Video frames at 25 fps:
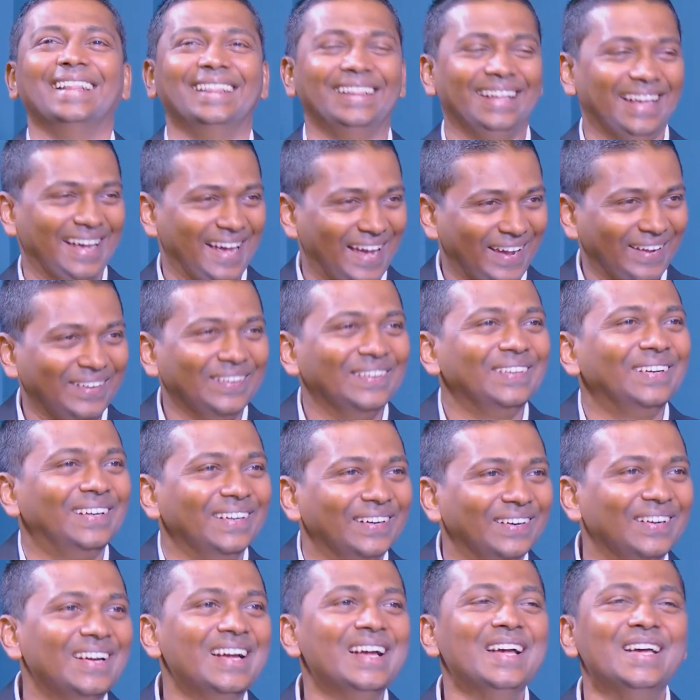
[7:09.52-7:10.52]
There you
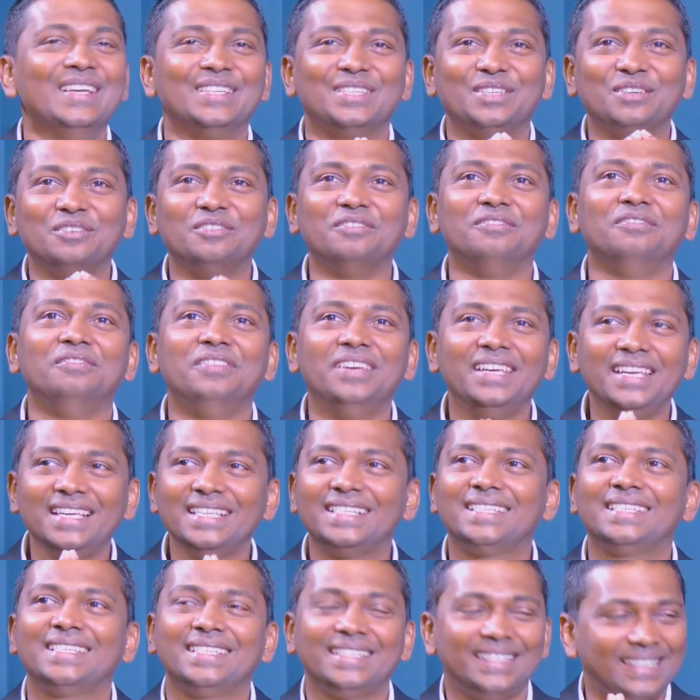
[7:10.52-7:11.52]
go. Yeah. So we
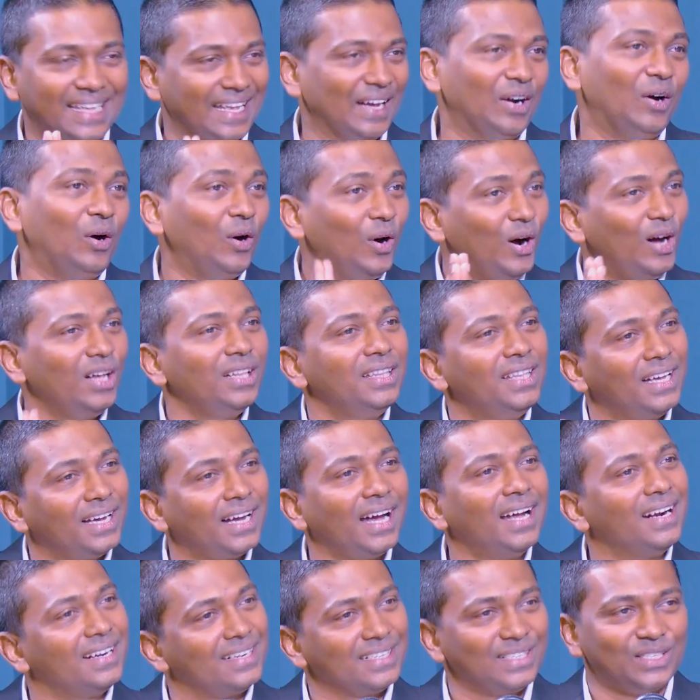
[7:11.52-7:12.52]
say all the
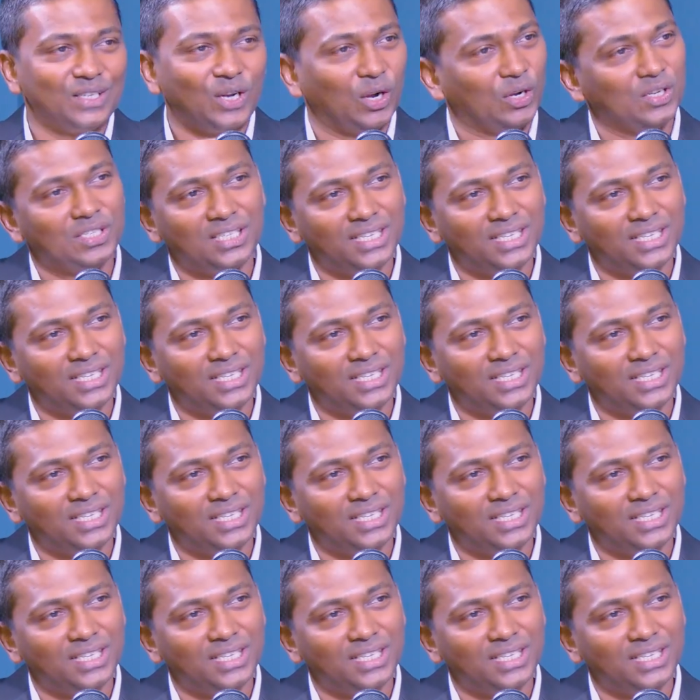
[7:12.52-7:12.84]
countries, not